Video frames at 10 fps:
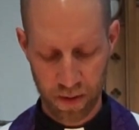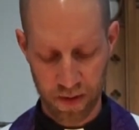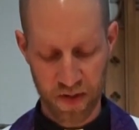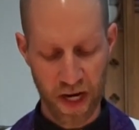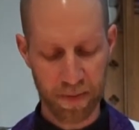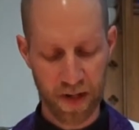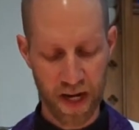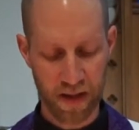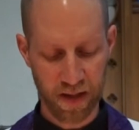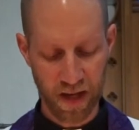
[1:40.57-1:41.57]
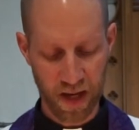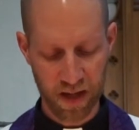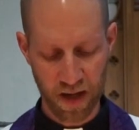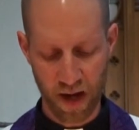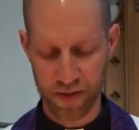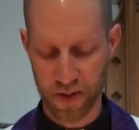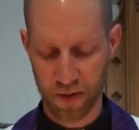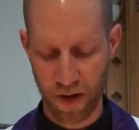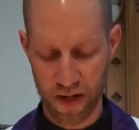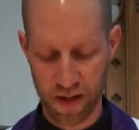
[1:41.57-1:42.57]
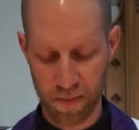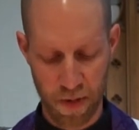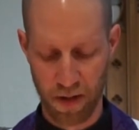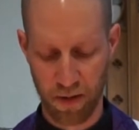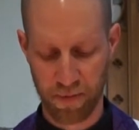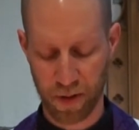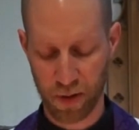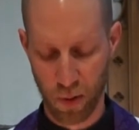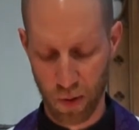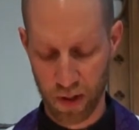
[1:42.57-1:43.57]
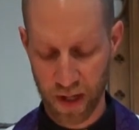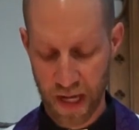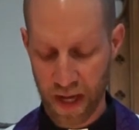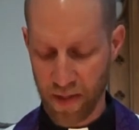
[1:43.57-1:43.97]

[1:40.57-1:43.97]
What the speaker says: The same day the king consecrated the middle of the court